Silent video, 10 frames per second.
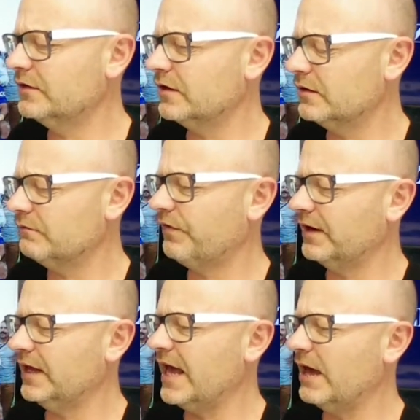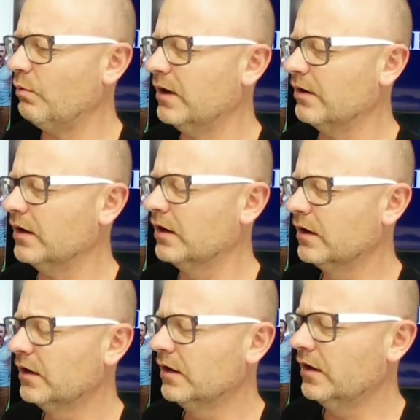the funny hat wearer.
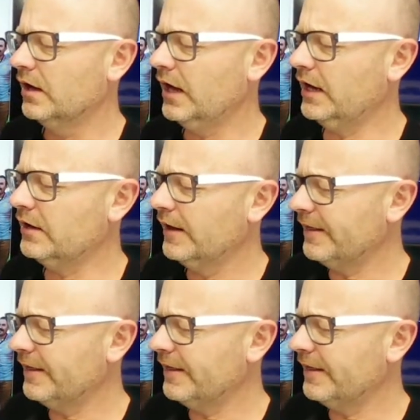And they